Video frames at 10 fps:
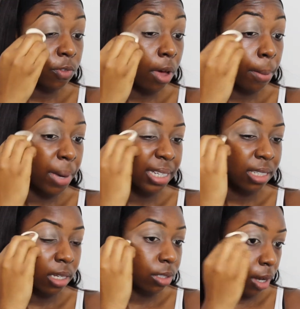of my
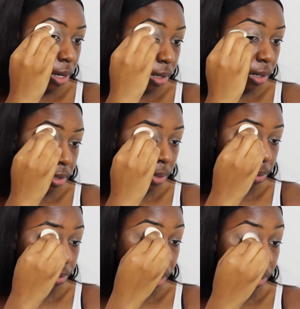skin tone, because I'm
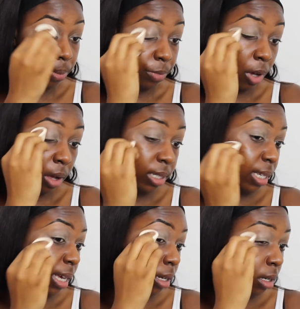dark
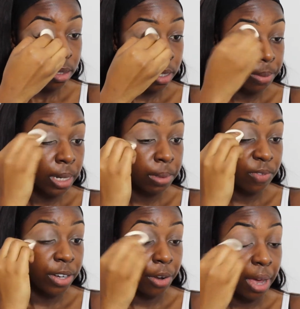skinned, sometimes
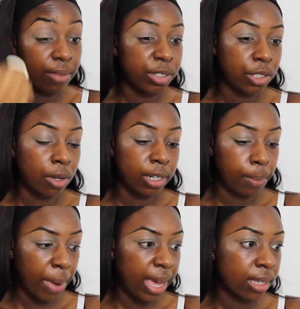if I don't have a
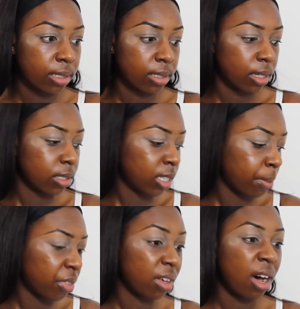solid base, some
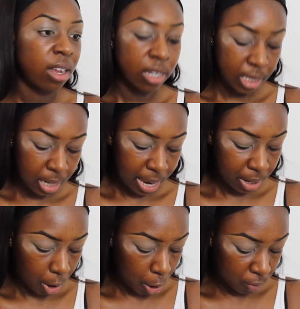of the colors are
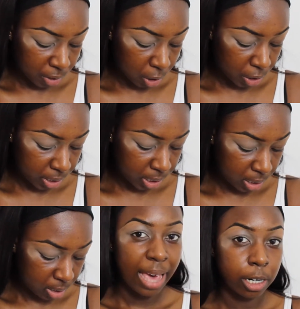like
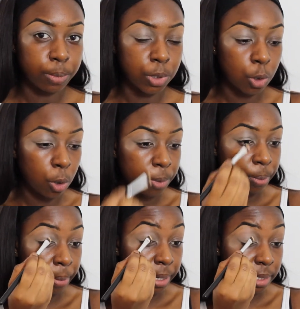overlooked and absorbed
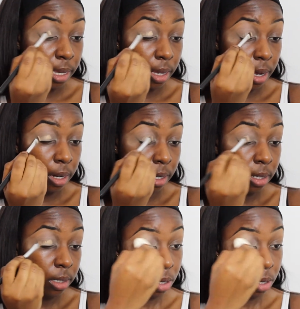by my skin color.